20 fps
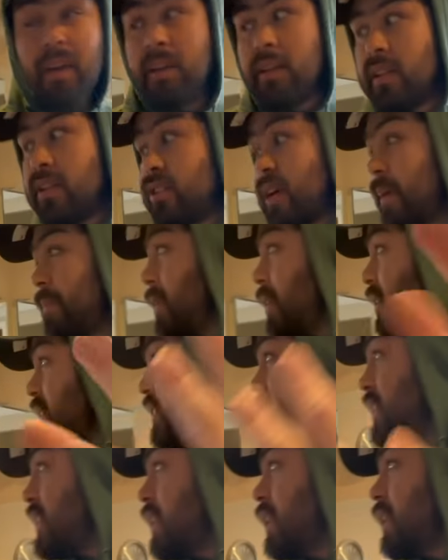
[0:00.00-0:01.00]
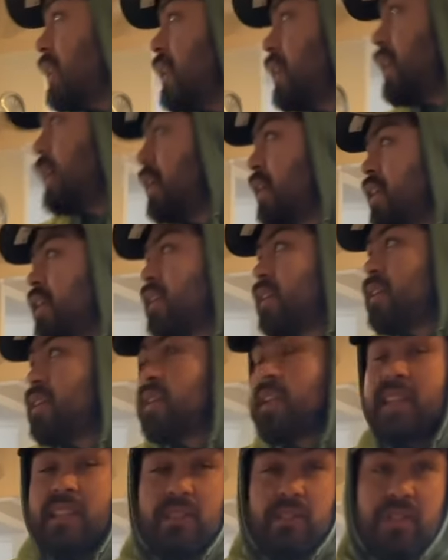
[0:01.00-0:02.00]
The tripod? Yeah.
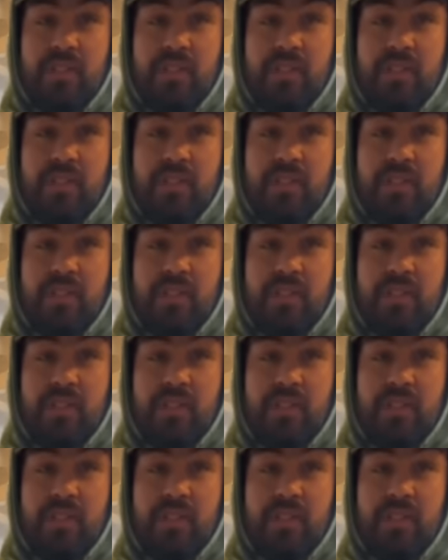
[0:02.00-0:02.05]
You guys do